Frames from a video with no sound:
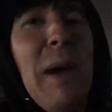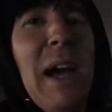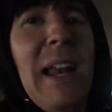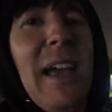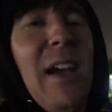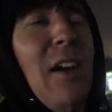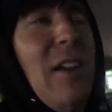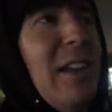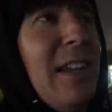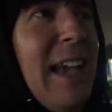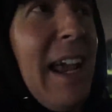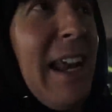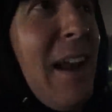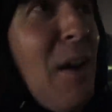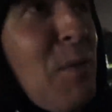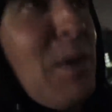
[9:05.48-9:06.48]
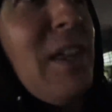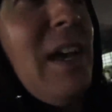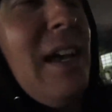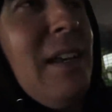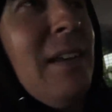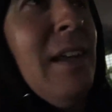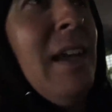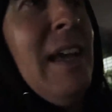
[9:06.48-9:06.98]
Ballet on and getting on with it
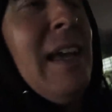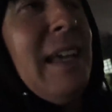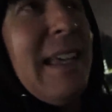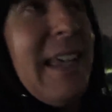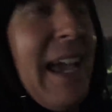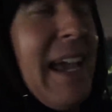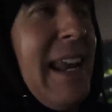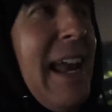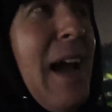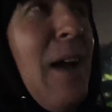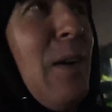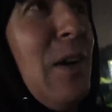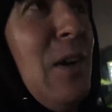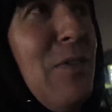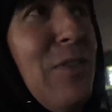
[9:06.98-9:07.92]
and getting out and